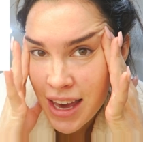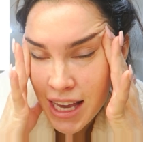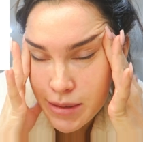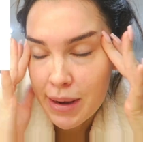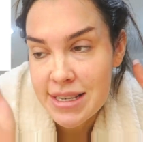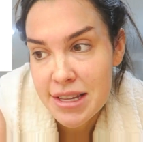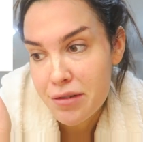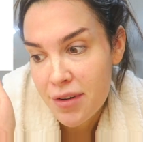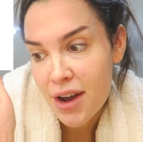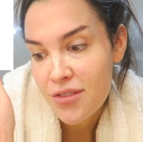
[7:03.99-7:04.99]
it's basically
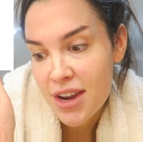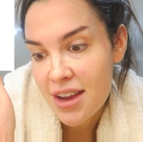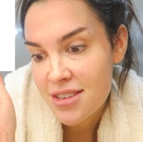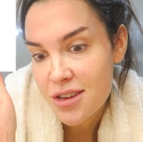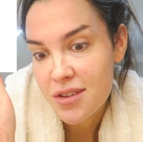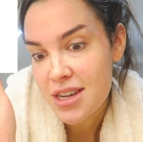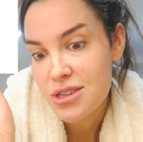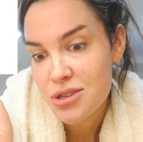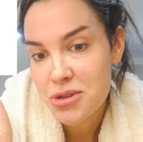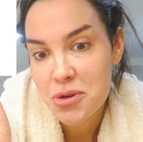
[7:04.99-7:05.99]
5 days of
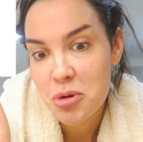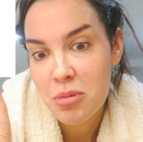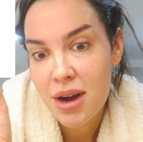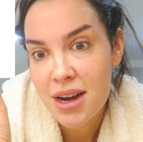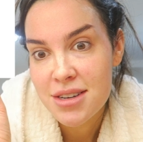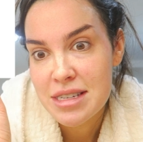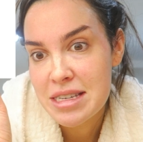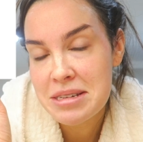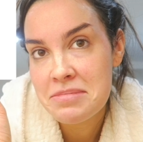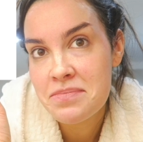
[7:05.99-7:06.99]
eating soup and
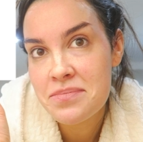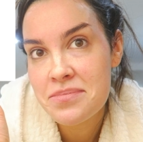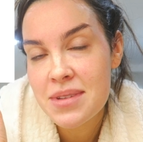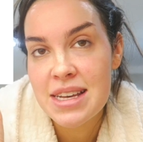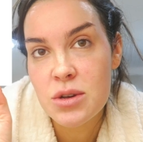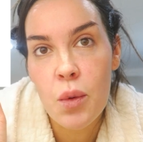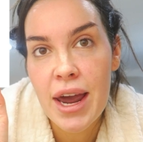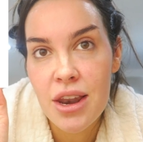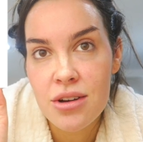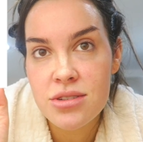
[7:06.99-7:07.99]
it's a
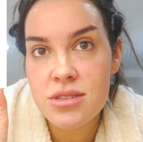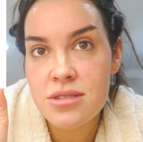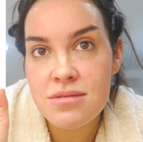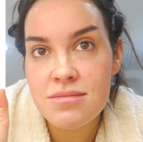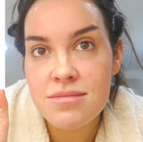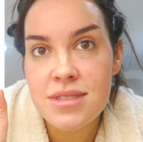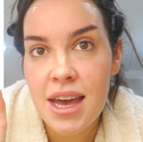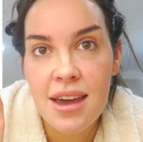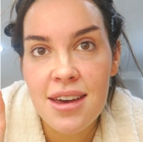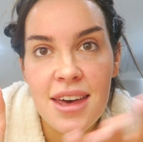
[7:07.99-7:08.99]
weight loss
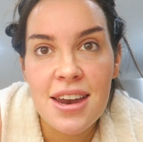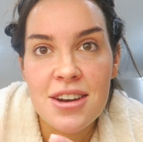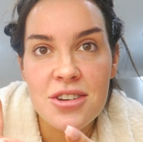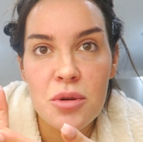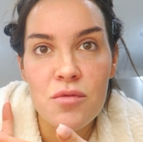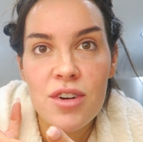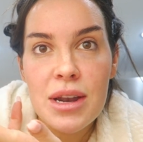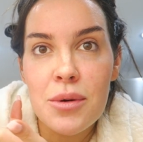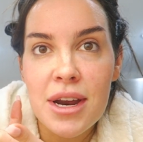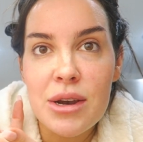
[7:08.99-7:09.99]
diet and I don't
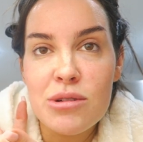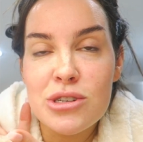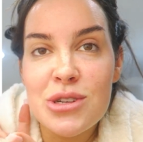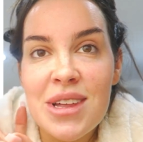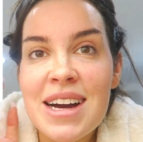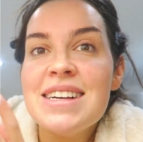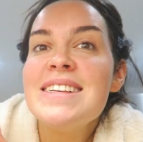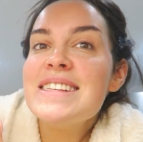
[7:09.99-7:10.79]
really want anyone to do that.